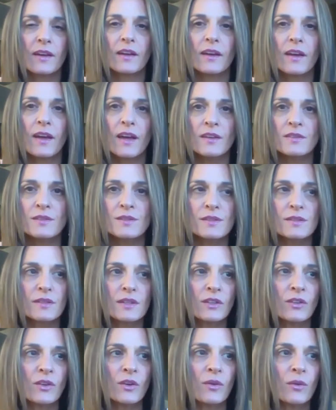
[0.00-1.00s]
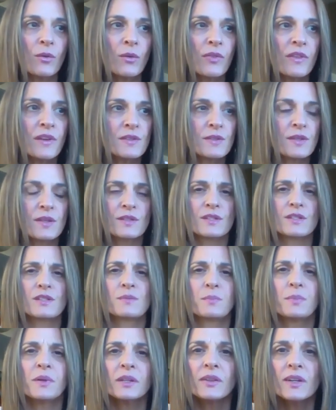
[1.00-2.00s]
has, all these
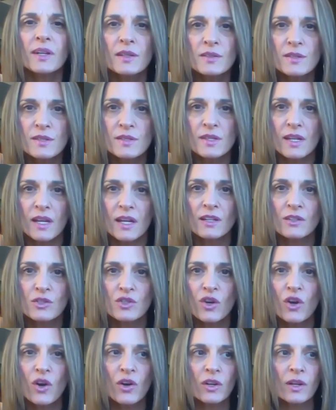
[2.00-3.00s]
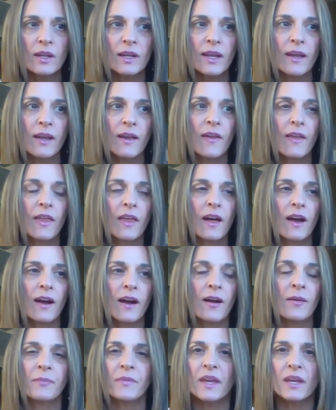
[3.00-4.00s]
experiences internally,
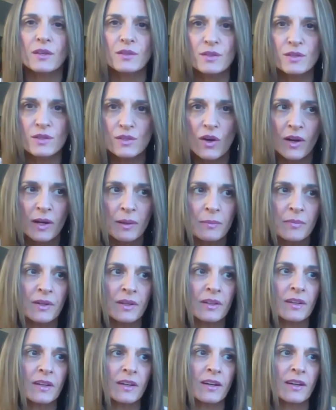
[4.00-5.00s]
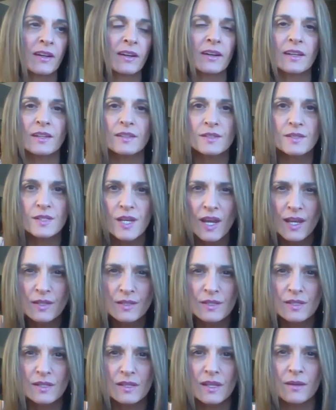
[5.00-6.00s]
excitement,
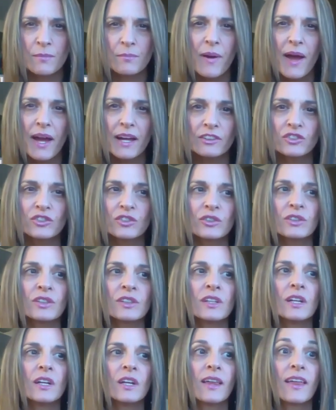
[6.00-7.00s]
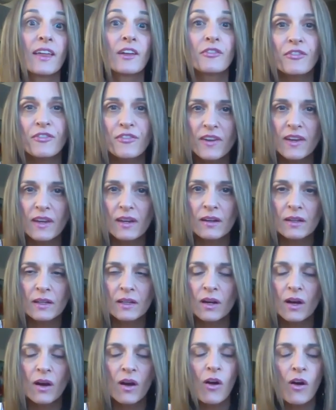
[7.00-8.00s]
intensity, passion, fear,
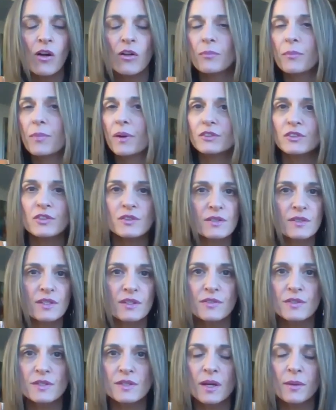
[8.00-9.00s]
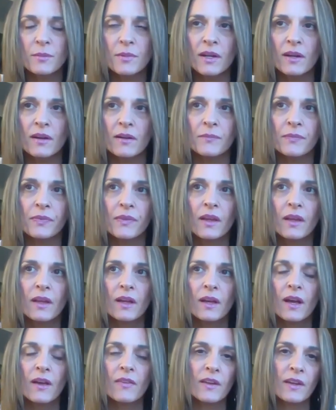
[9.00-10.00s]
a whole bunch of stuff is coming up.
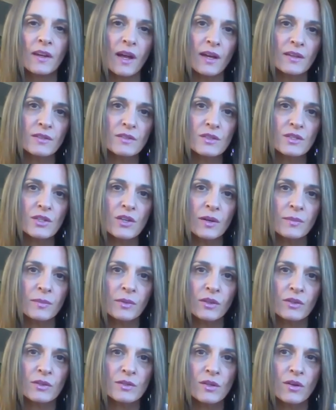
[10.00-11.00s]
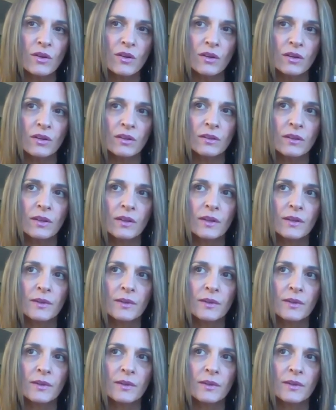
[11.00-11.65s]
And then as time goes on,